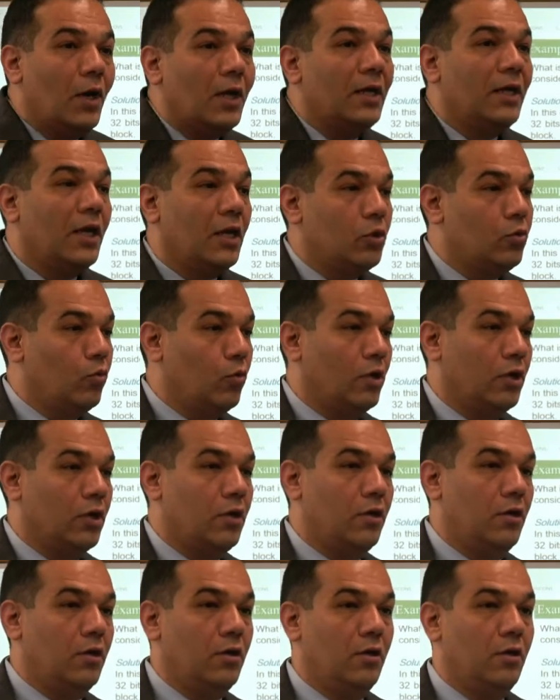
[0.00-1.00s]
one network,
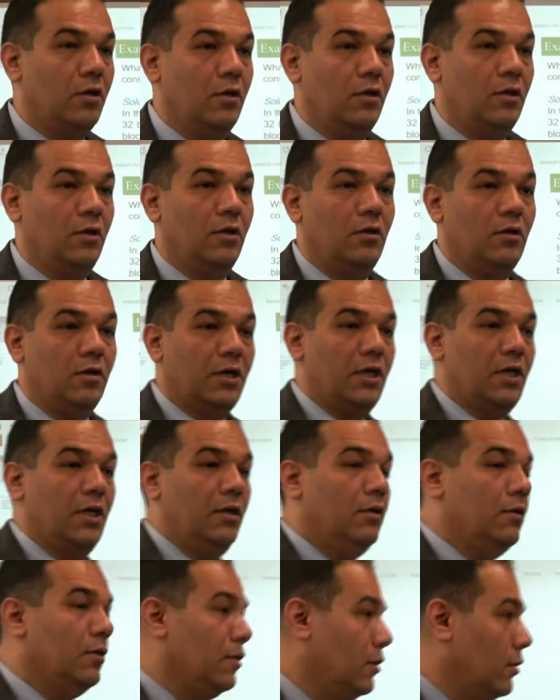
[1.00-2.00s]

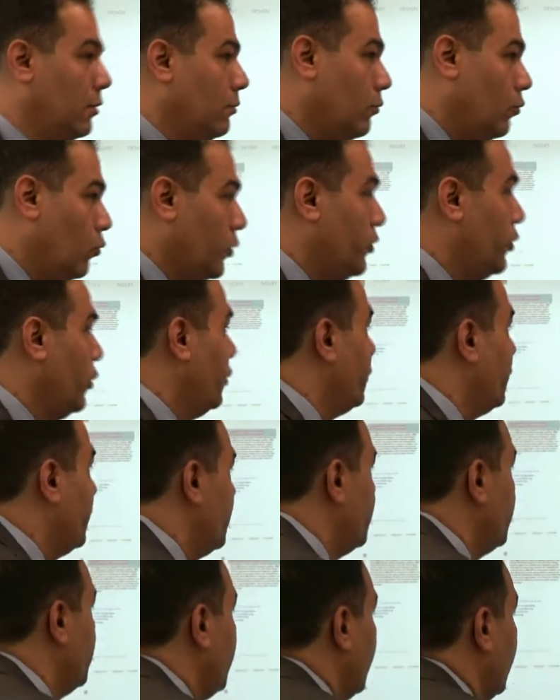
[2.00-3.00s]
okay, we don't. This is